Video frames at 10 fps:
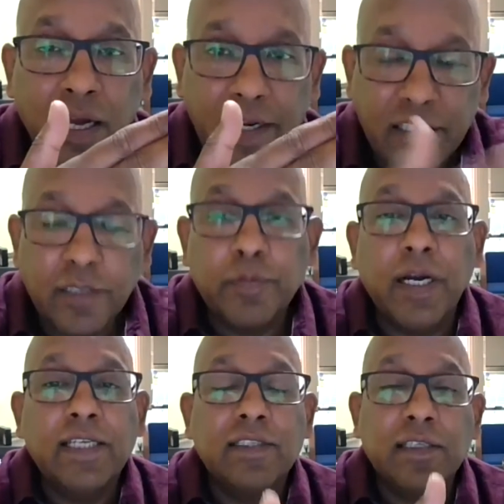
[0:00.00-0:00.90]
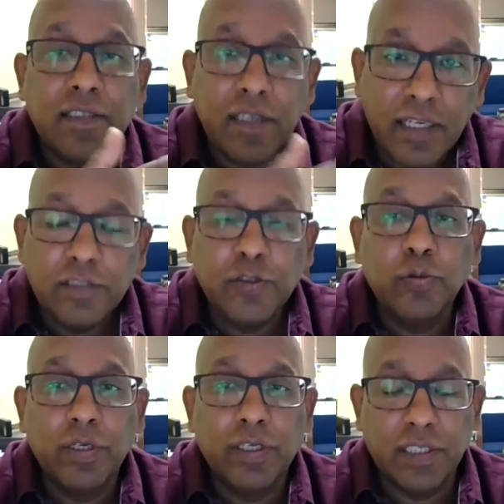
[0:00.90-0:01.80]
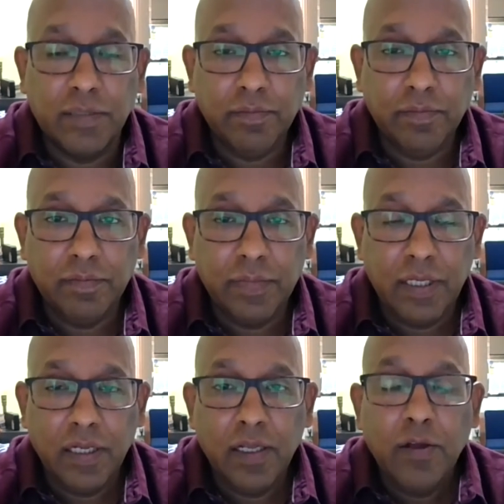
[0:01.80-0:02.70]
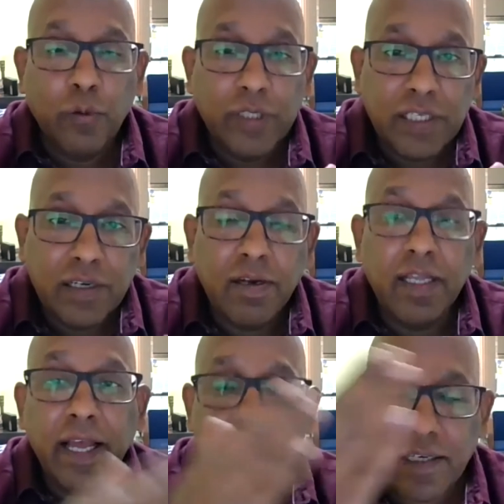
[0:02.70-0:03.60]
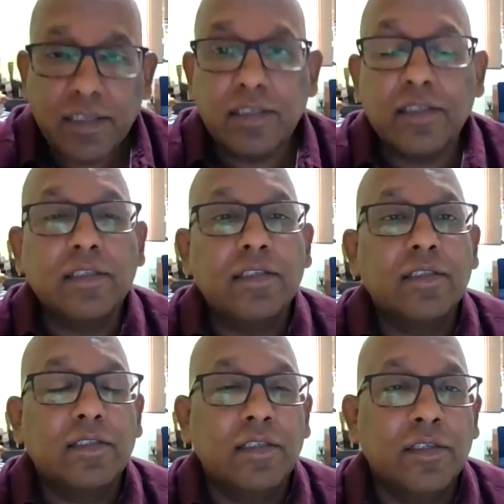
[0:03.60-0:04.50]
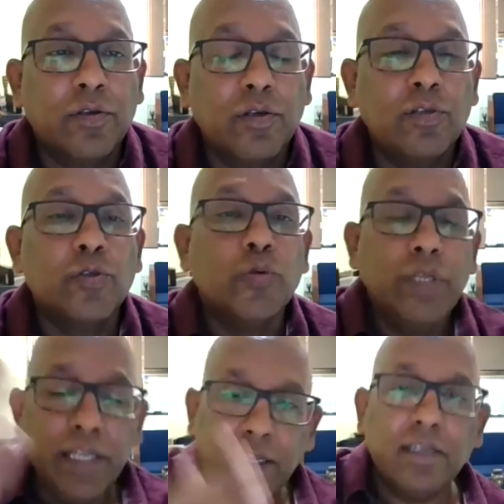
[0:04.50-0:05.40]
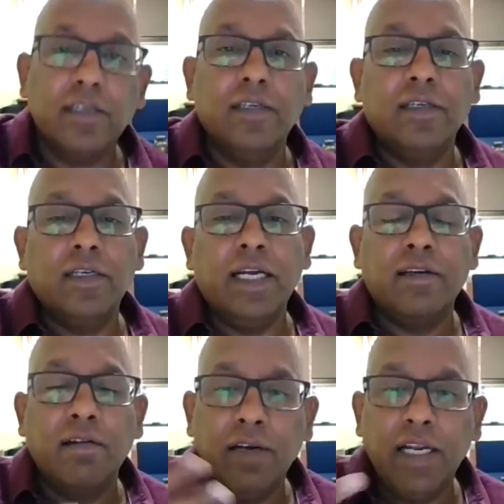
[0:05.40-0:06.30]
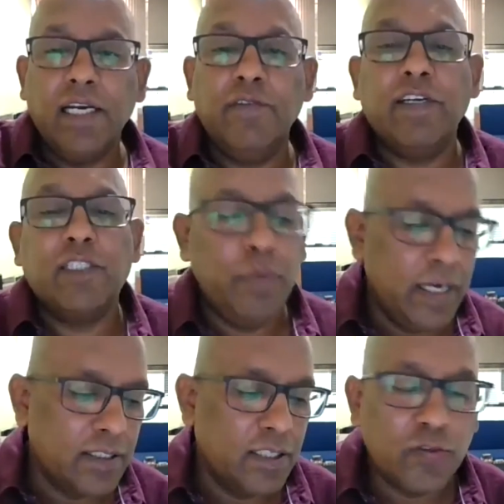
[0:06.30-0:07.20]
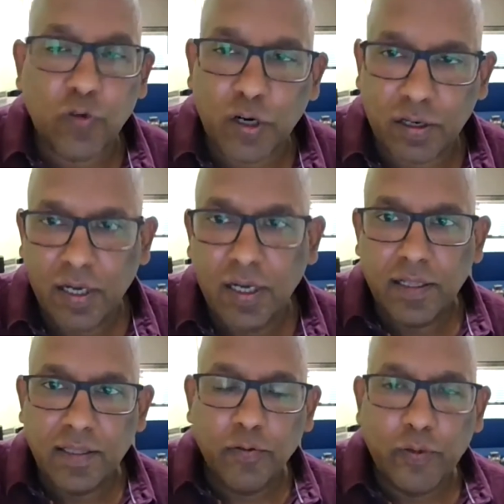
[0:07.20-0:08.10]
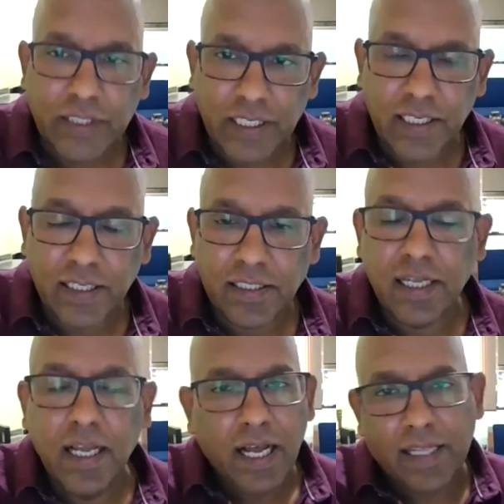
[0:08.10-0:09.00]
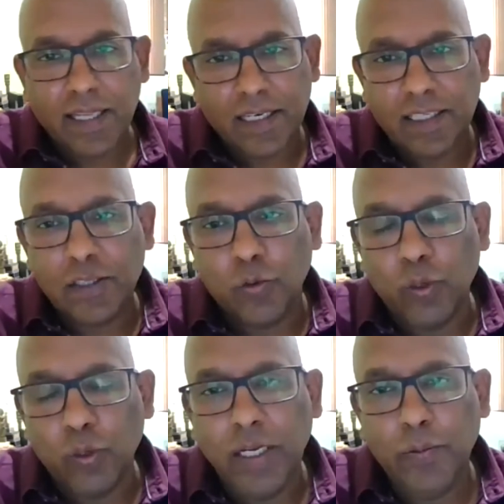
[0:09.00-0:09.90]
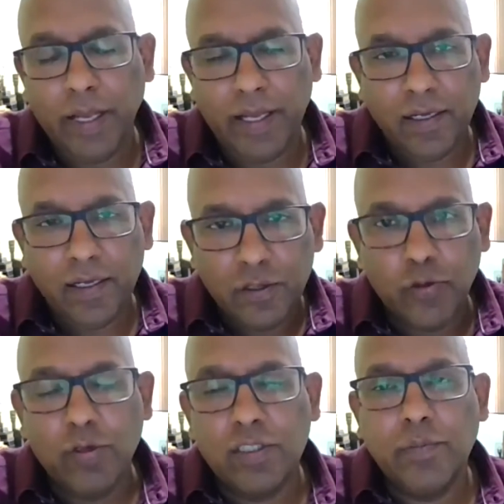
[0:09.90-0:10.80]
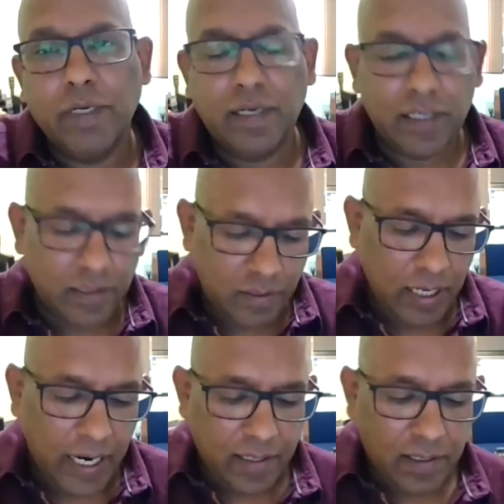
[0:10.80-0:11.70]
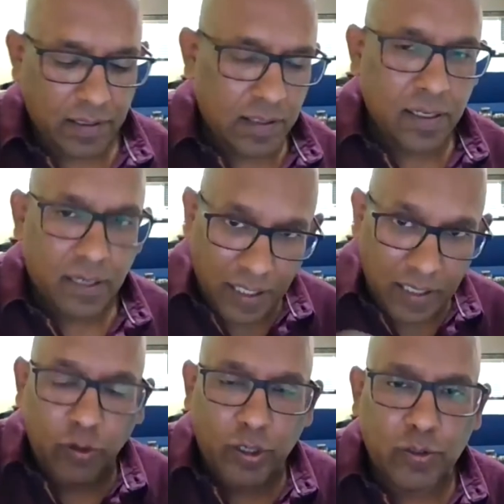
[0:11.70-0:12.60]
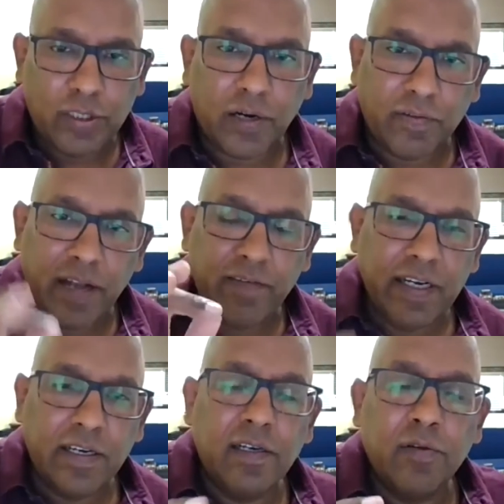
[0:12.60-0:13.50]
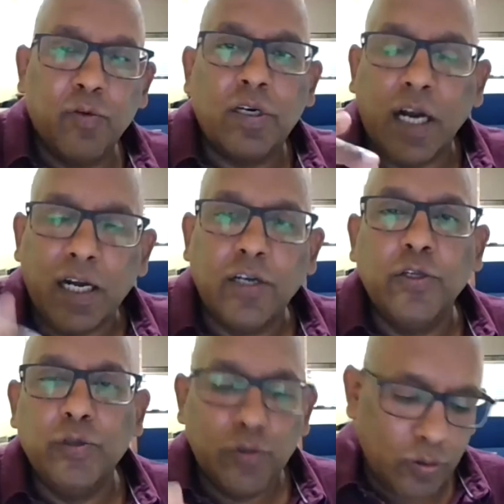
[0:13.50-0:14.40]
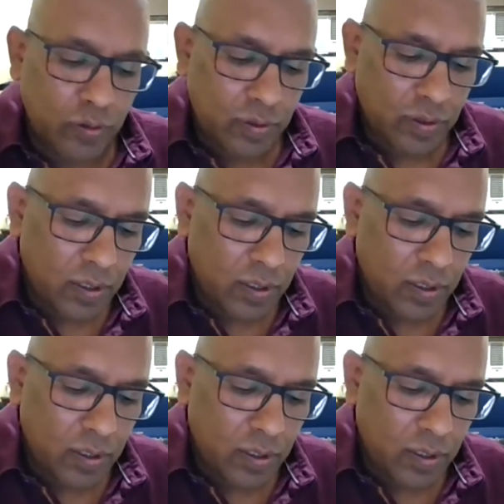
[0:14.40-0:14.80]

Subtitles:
enterprises in tourism which create unique and creative experiences for the visitors, and that is the only way tourism industry and is going to survive and would continue to